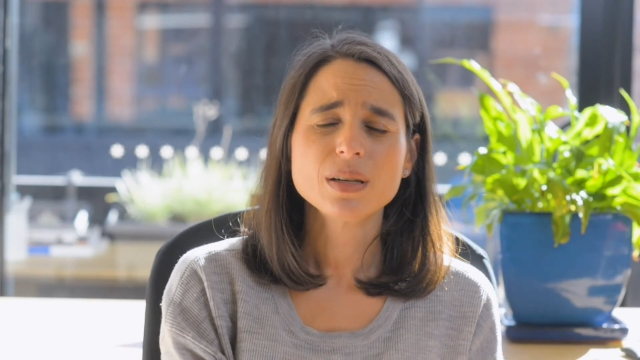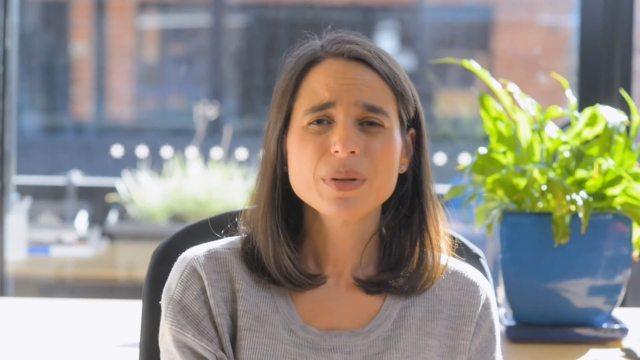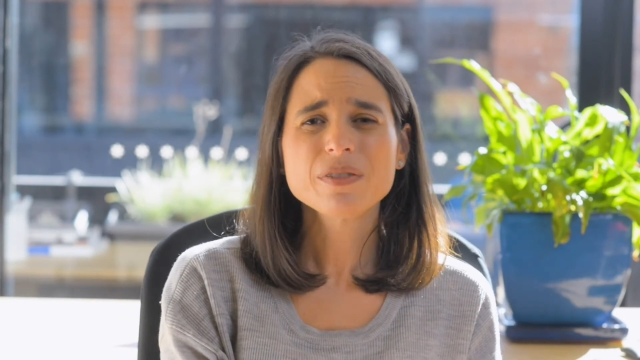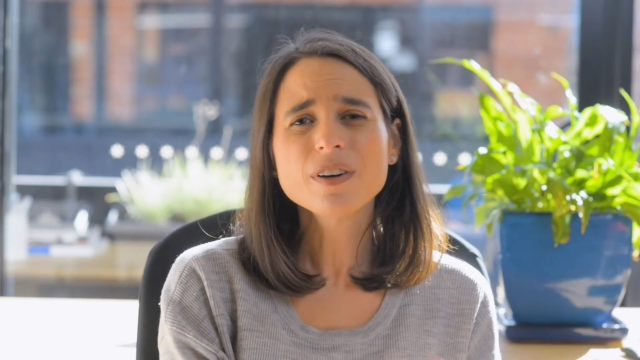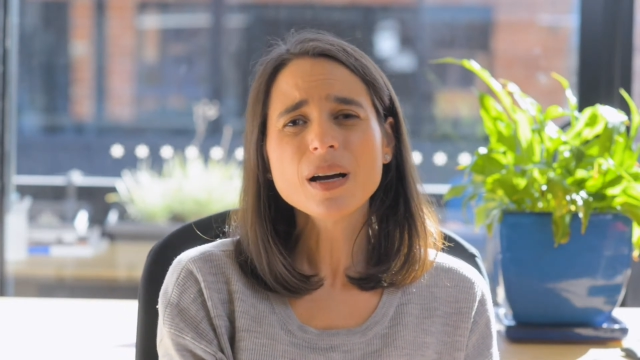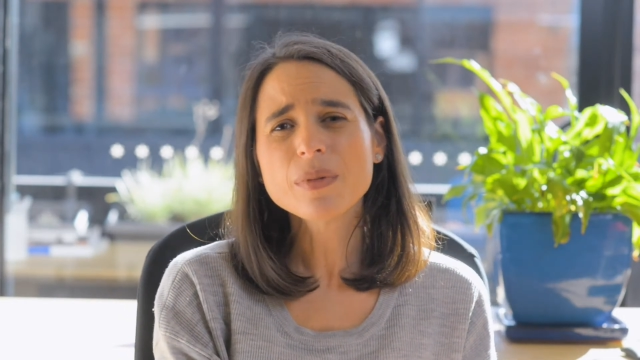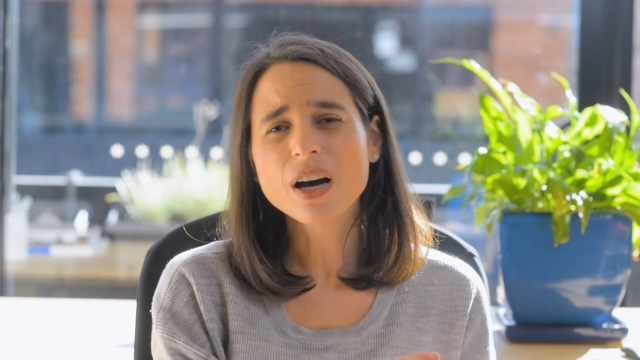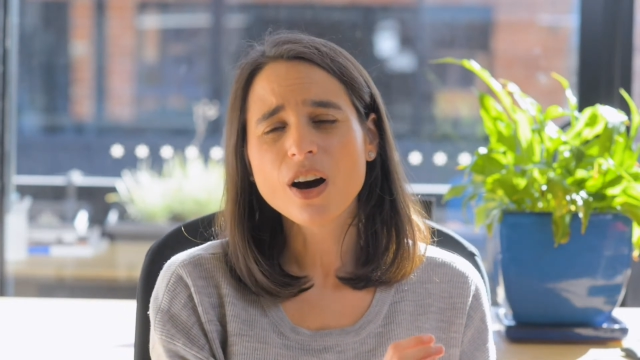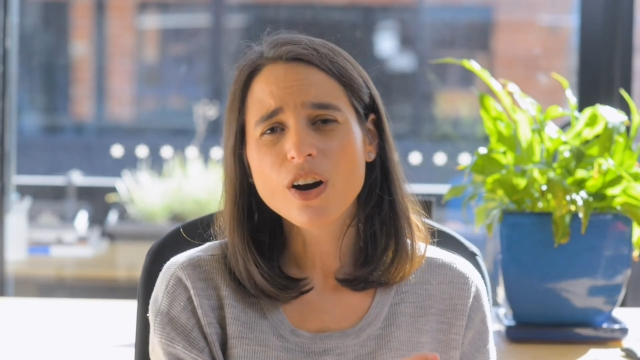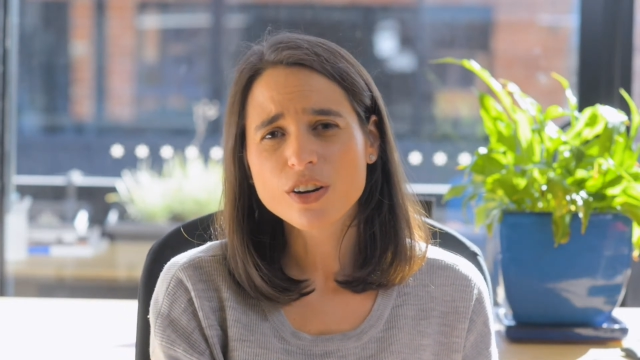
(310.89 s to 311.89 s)
but if I'm a
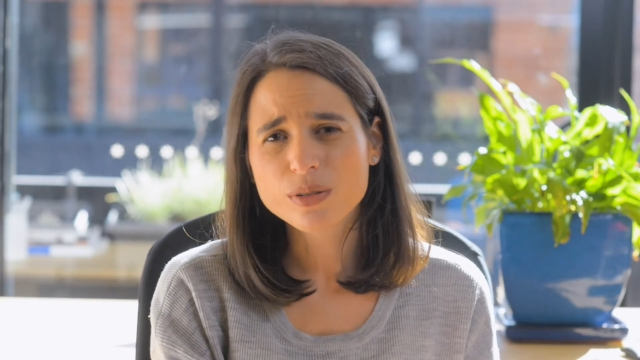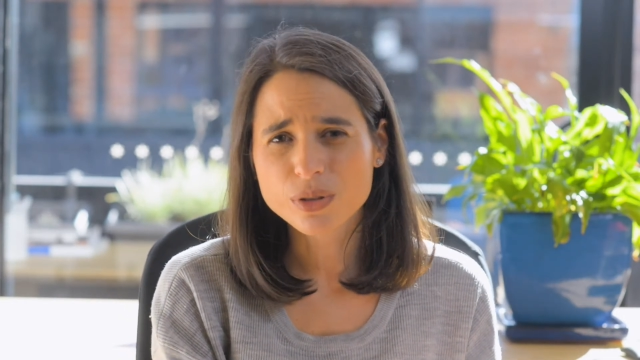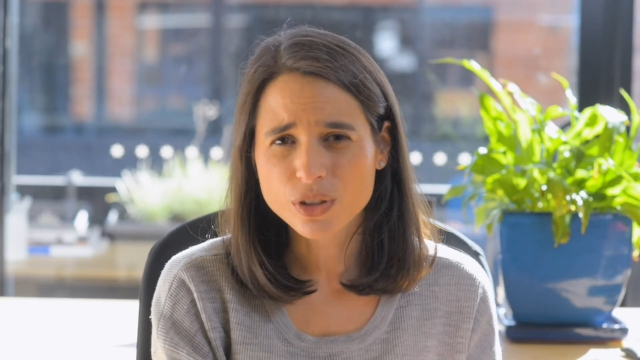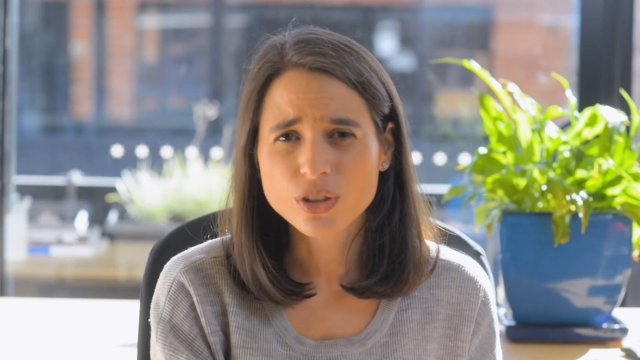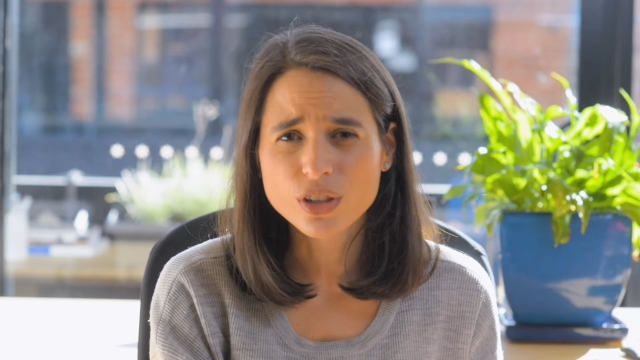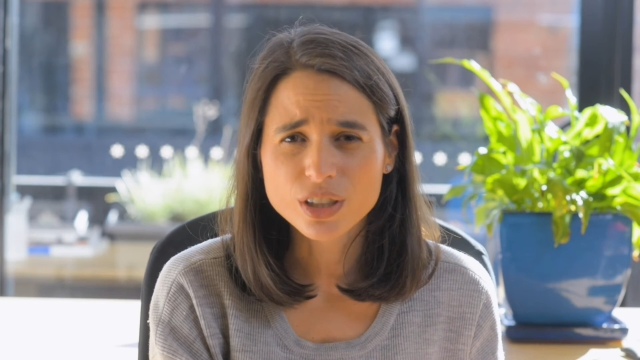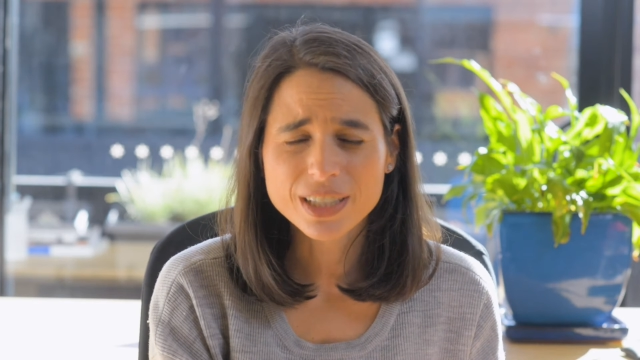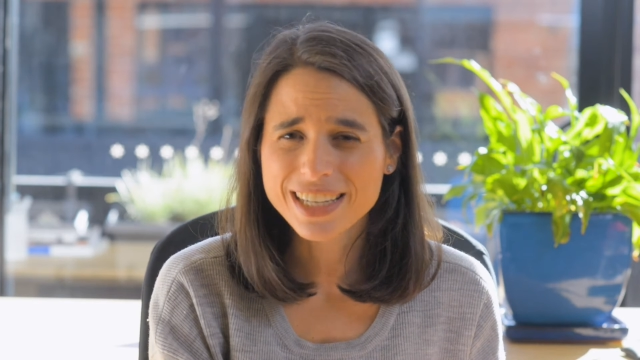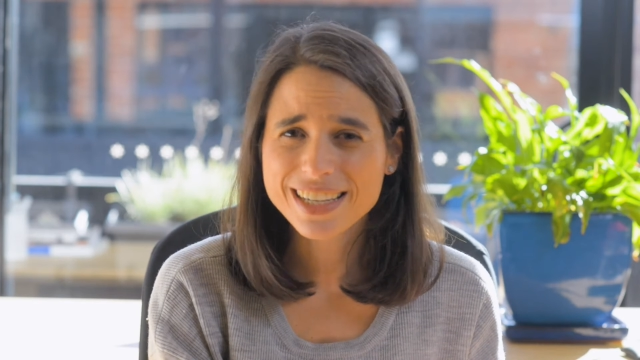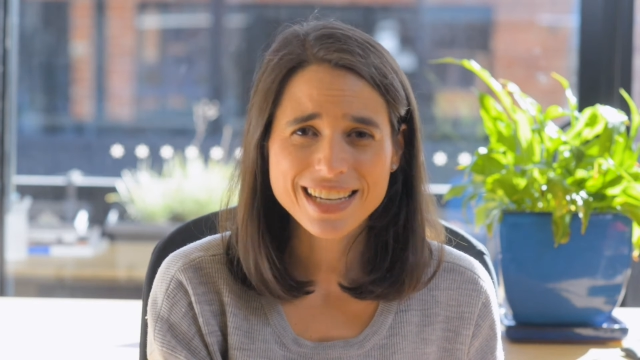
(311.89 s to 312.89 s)
horrible cook
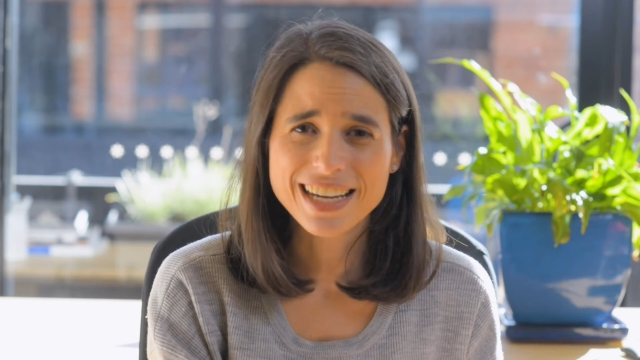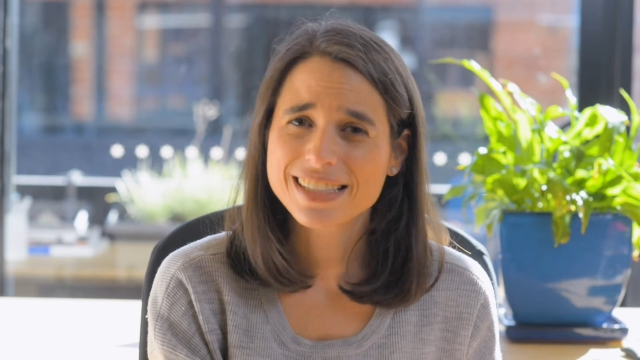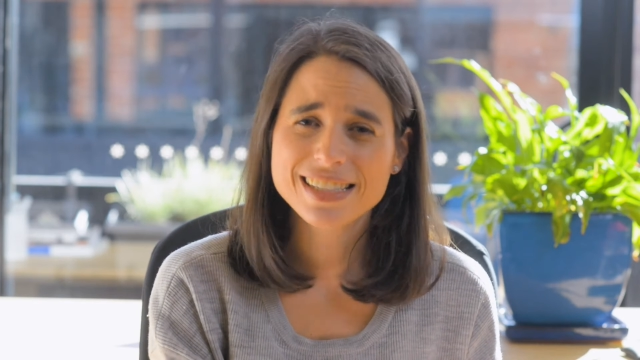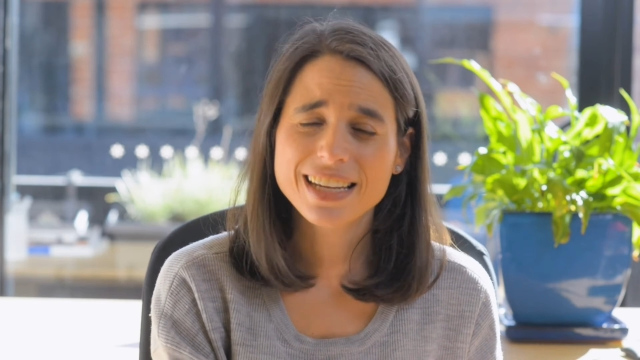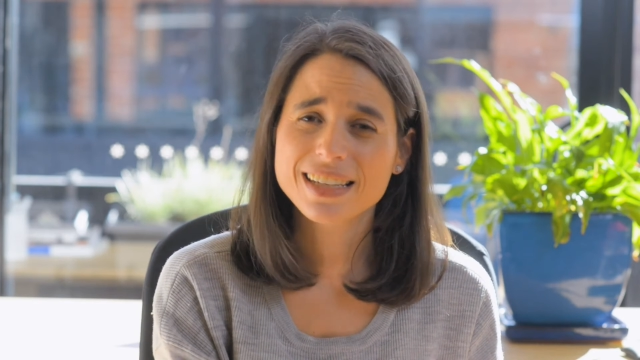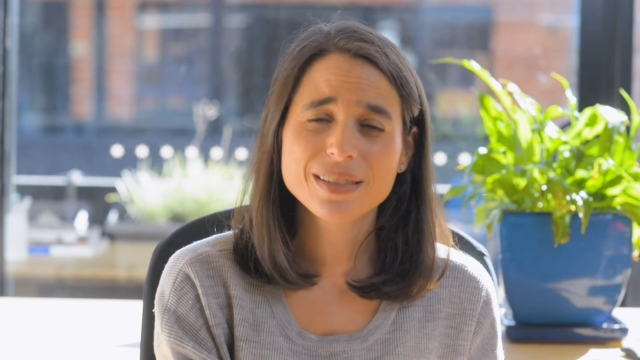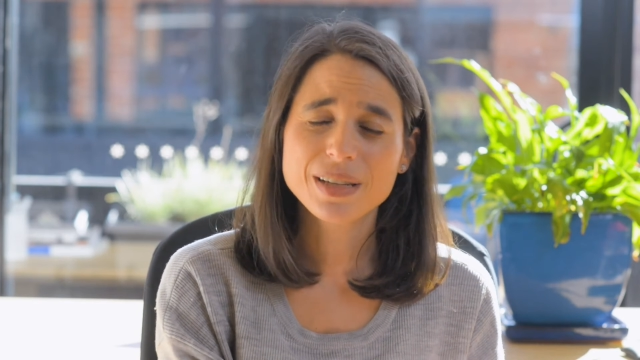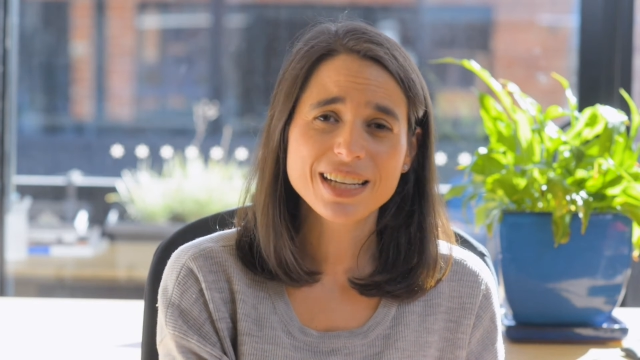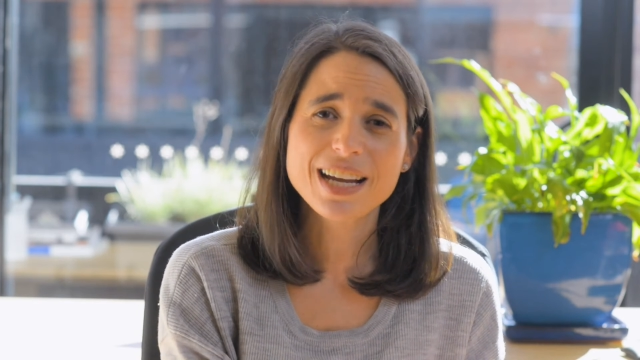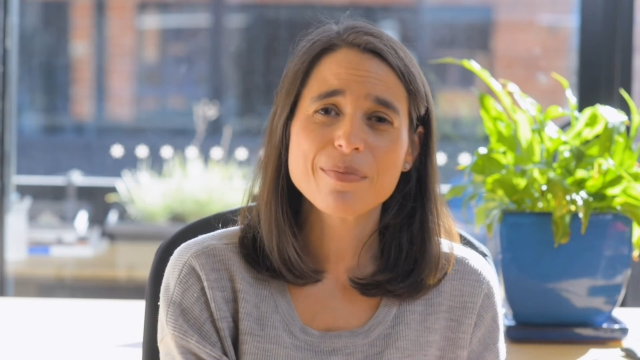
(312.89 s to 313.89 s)
and I
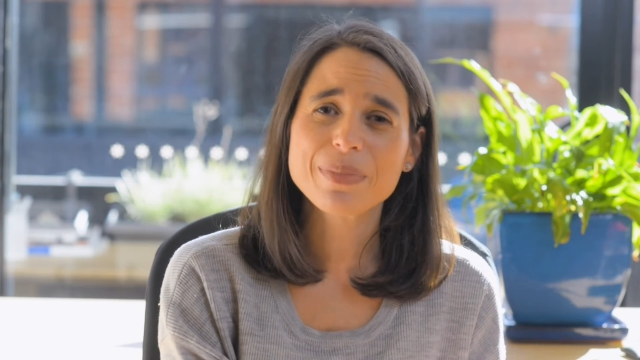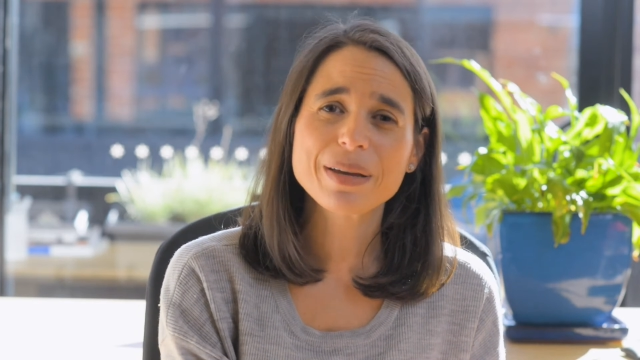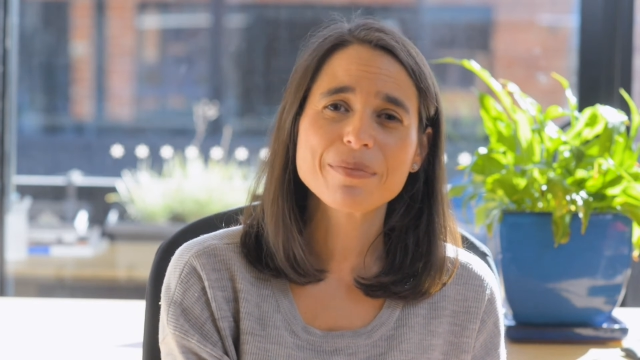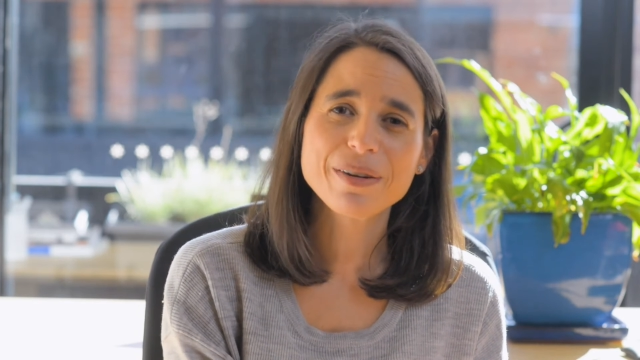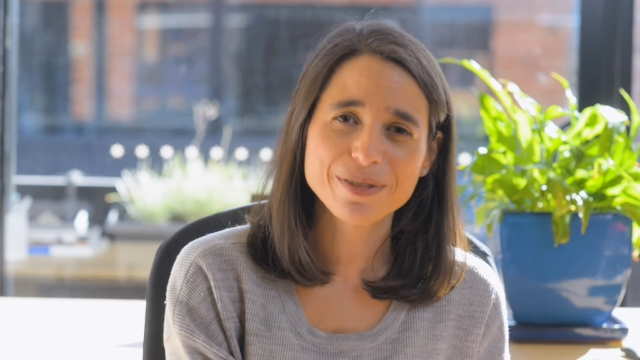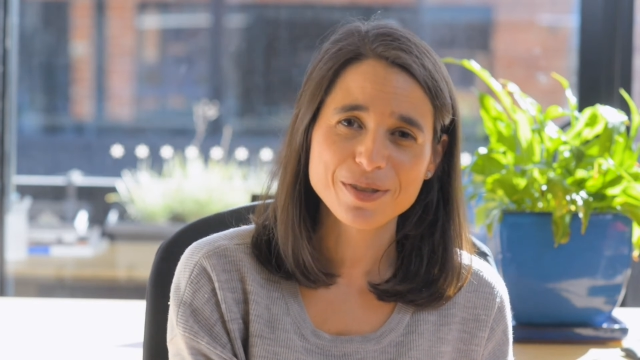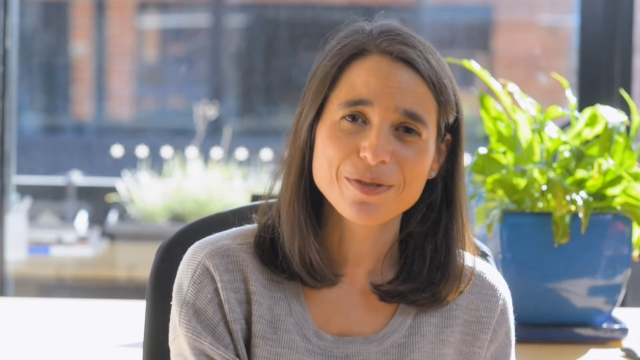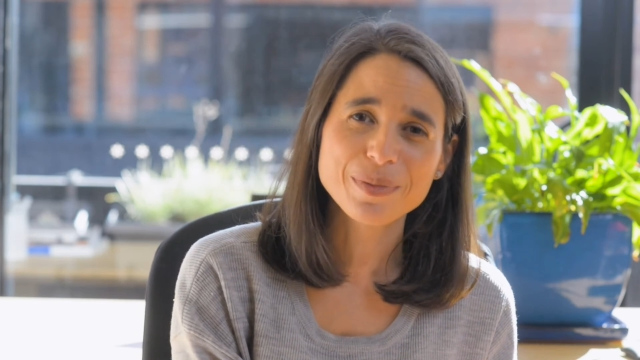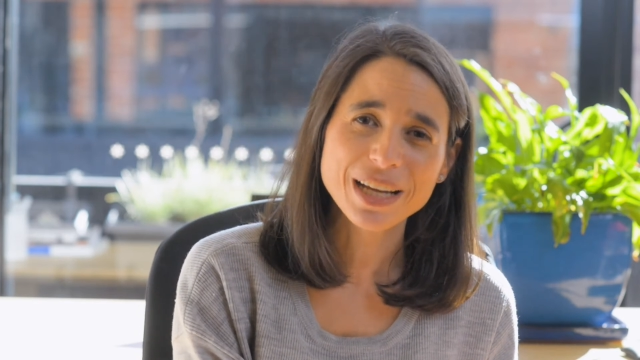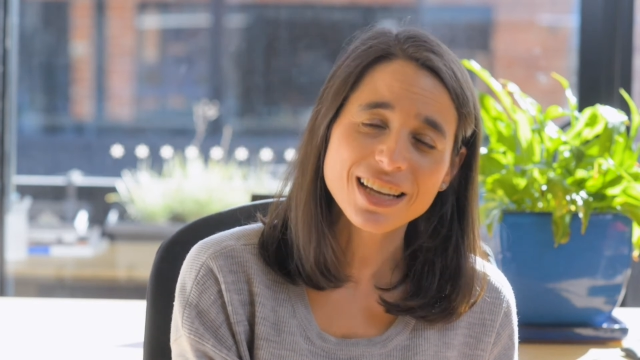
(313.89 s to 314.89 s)
can't bake muffins
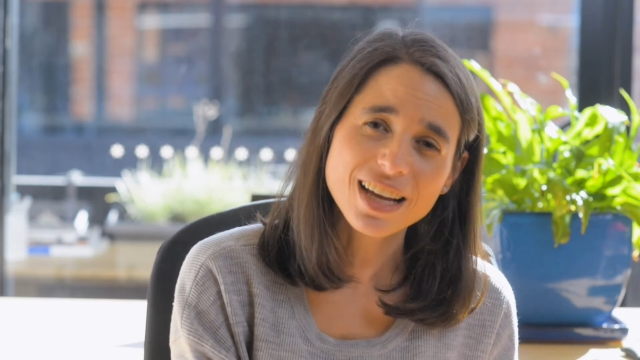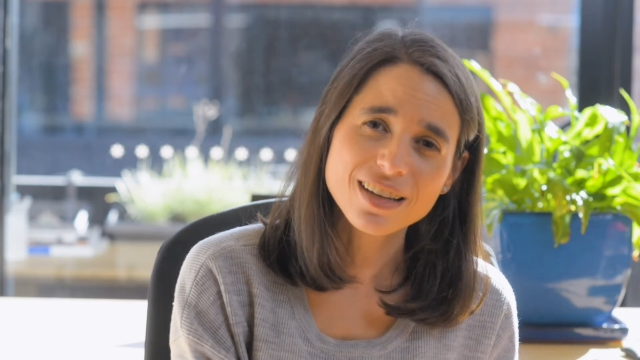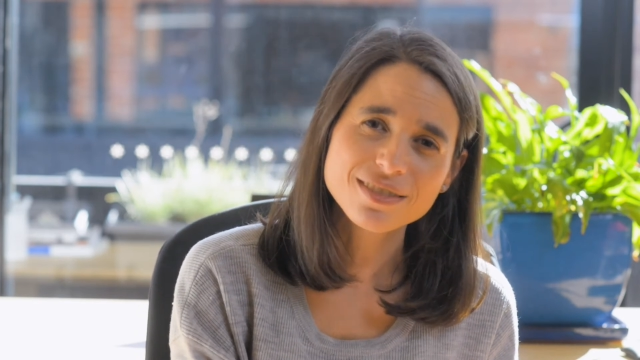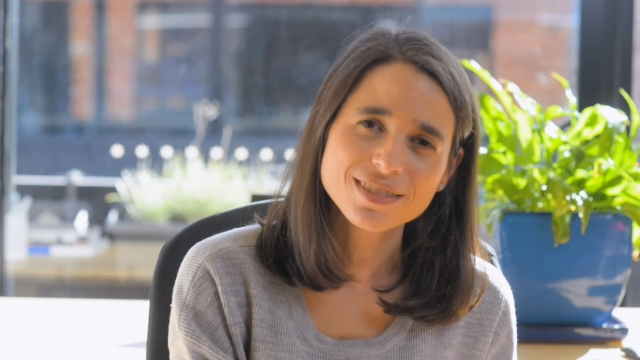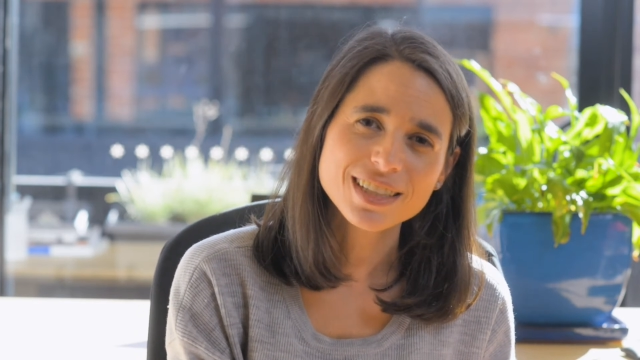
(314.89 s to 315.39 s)
for my life,